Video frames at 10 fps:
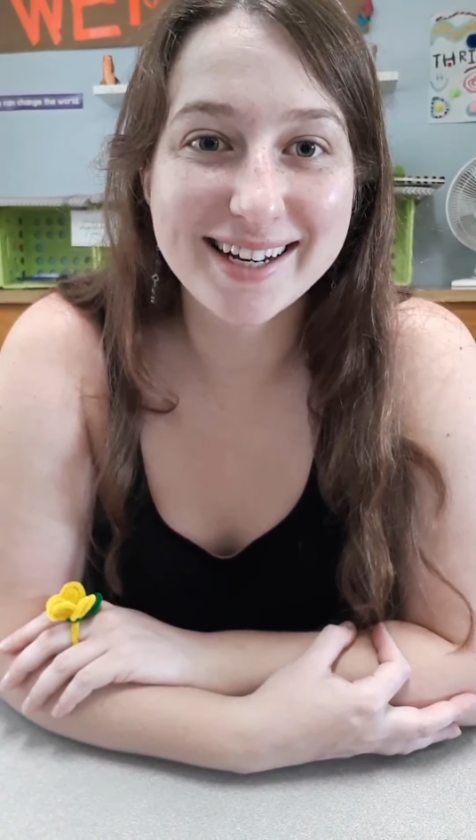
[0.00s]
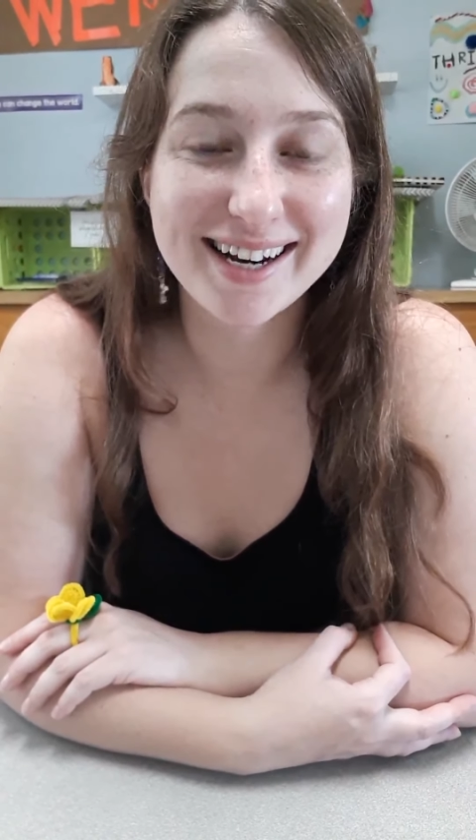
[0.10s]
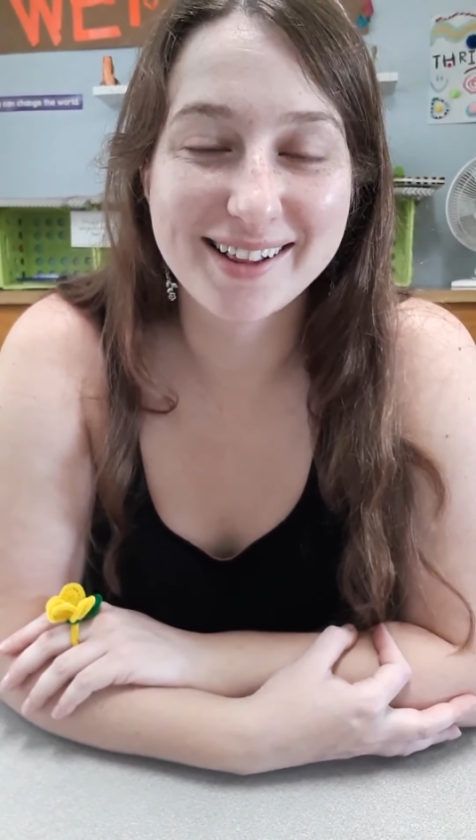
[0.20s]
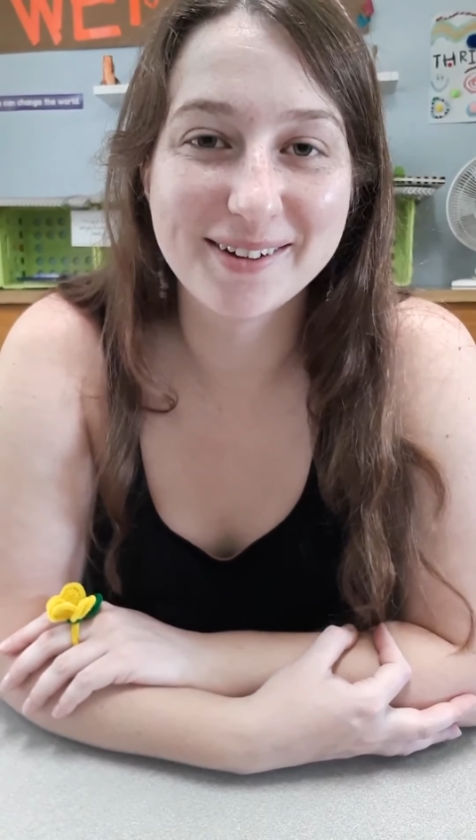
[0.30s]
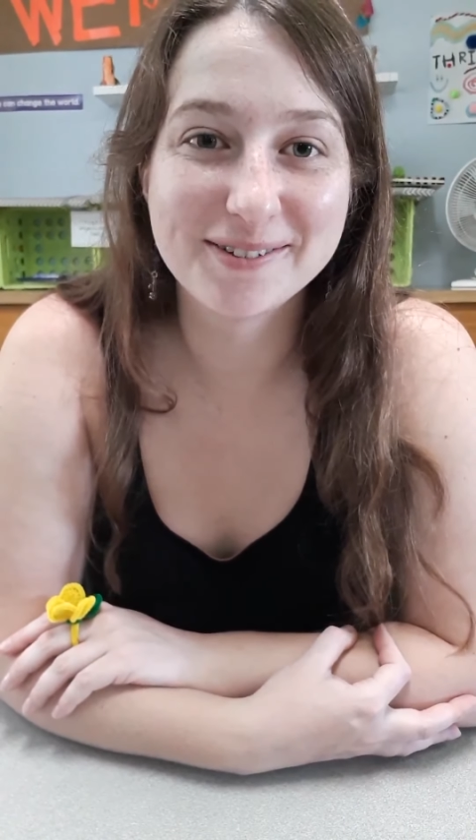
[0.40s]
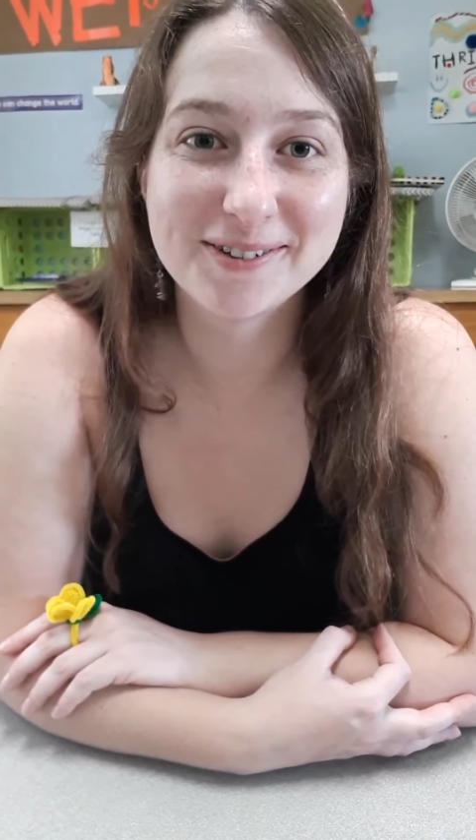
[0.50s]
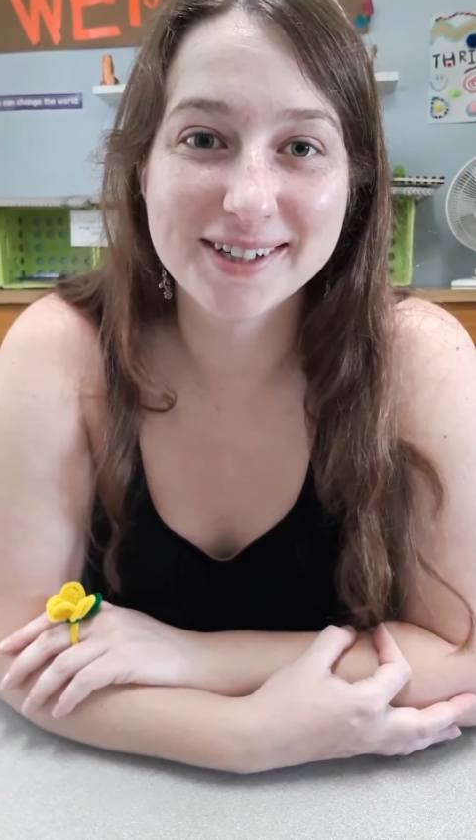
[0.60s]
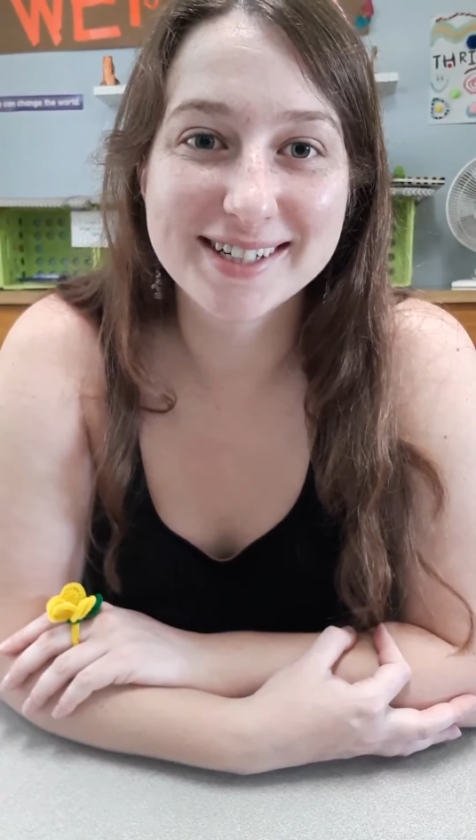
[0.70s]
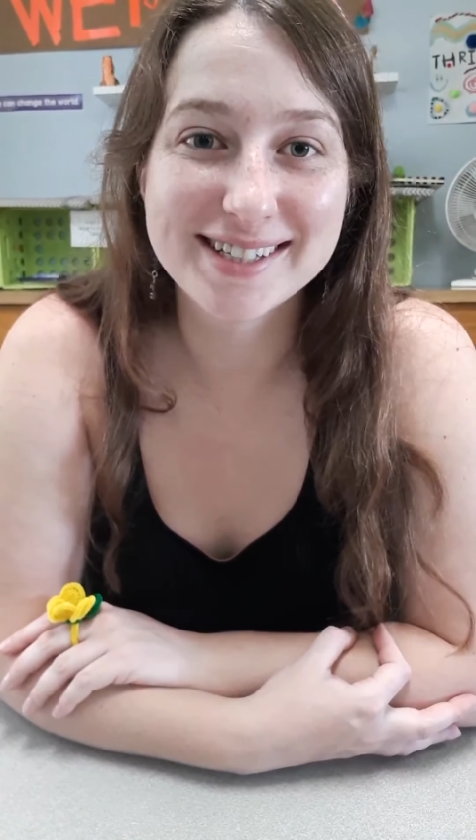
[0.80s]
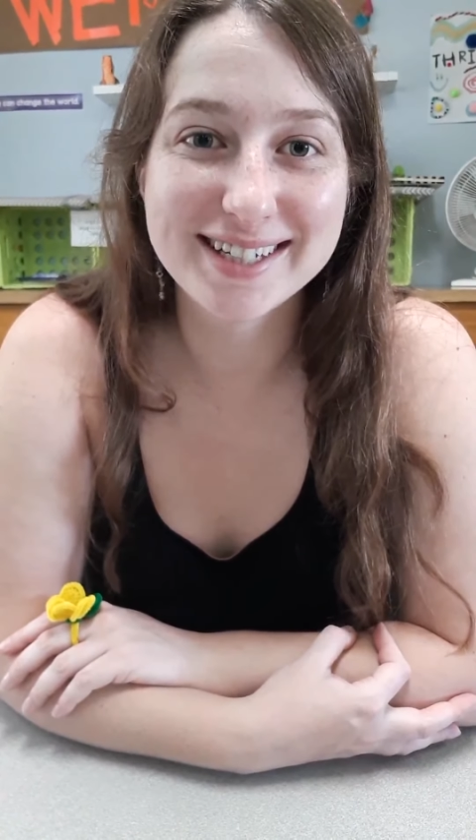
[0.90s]
and I look
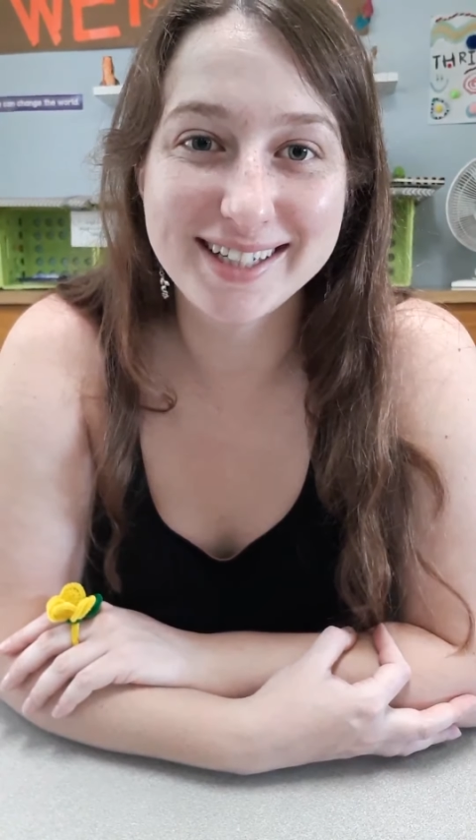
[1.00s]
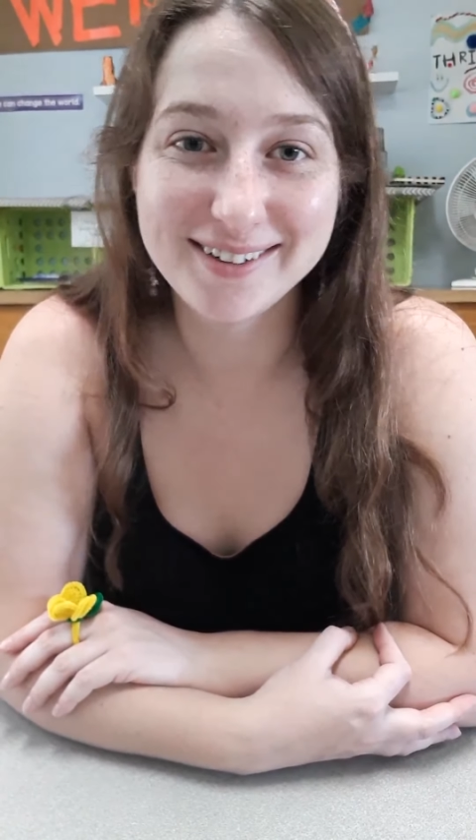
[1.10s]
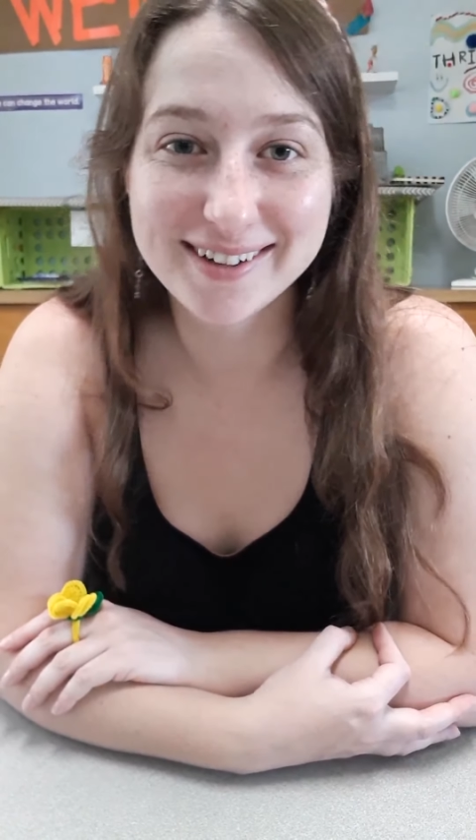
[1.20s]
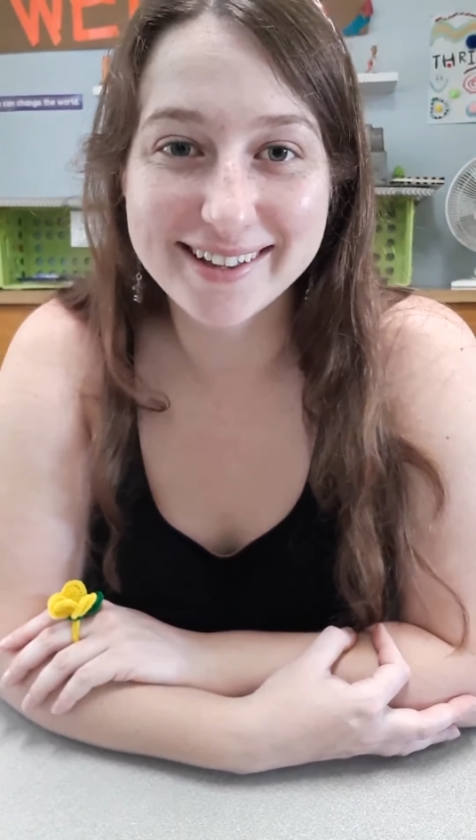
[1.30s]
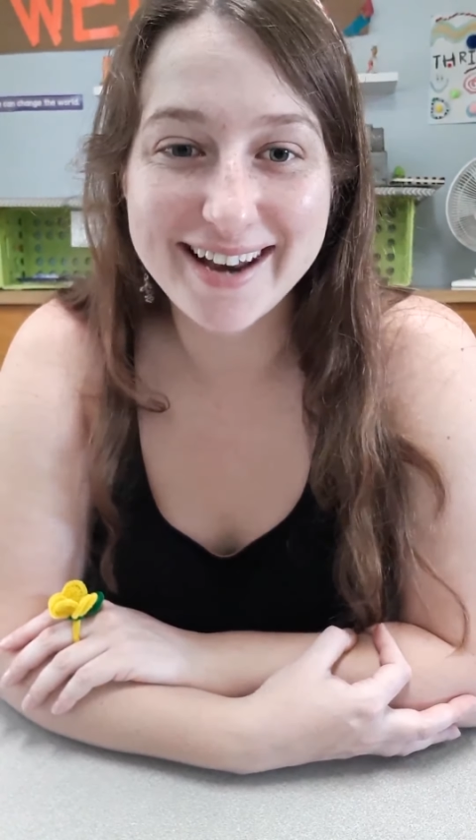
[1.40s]
forward to seeing you on the